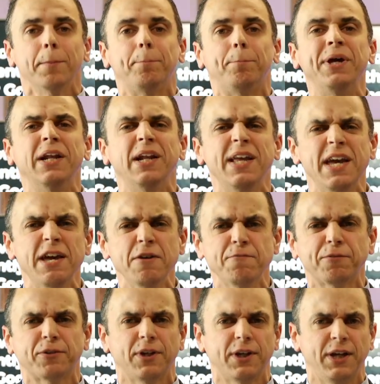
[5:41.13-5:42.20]

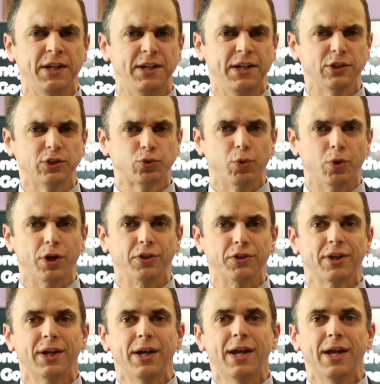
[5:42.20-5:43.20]
believed in His word,